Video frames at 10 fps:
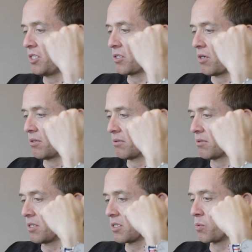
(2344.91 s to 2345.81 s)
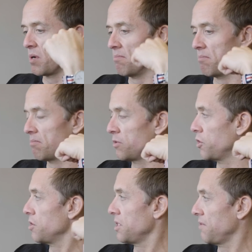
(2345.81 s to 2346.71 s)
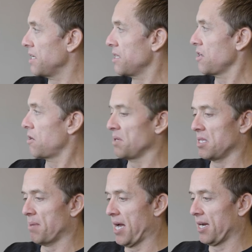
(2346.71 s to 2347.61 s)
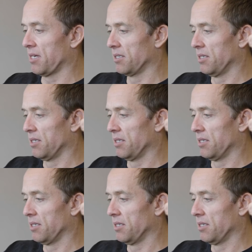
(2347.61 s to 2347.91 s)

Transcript: she's got the swim jersey in the bag.